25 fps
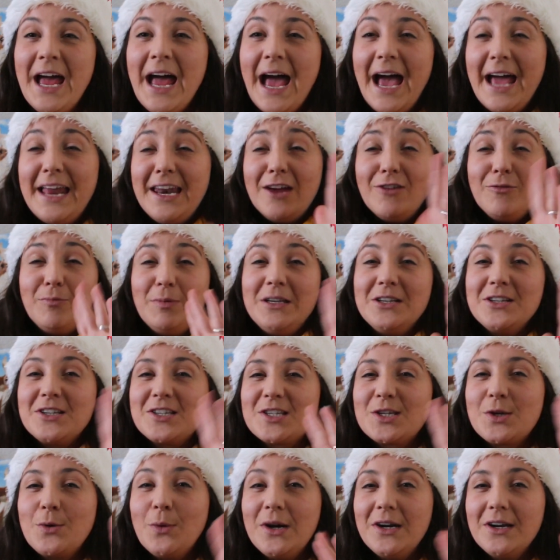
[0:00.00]
and I've been
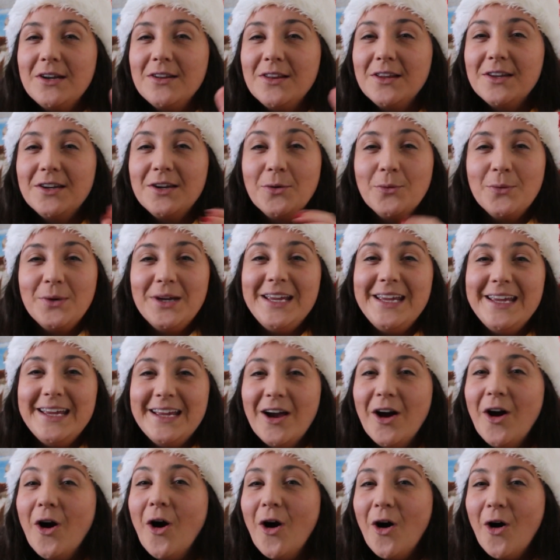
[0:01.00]
squirreling away